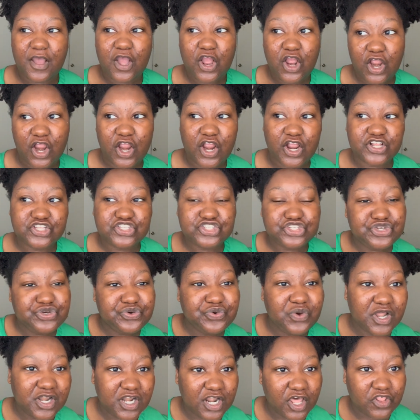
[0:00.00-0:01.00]
her
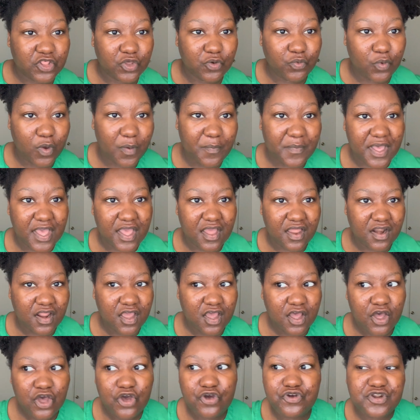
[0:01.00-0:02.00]
to another woman
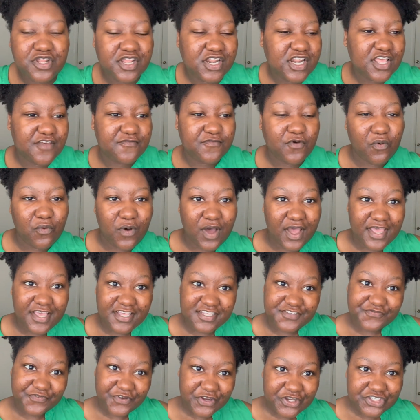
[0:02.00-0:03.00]
who didn't even want
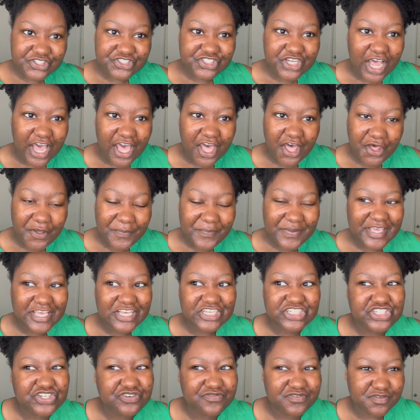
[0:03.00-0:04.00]
his first child
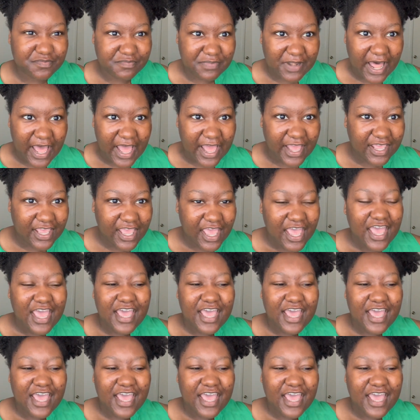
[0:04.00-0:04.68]
because she was black.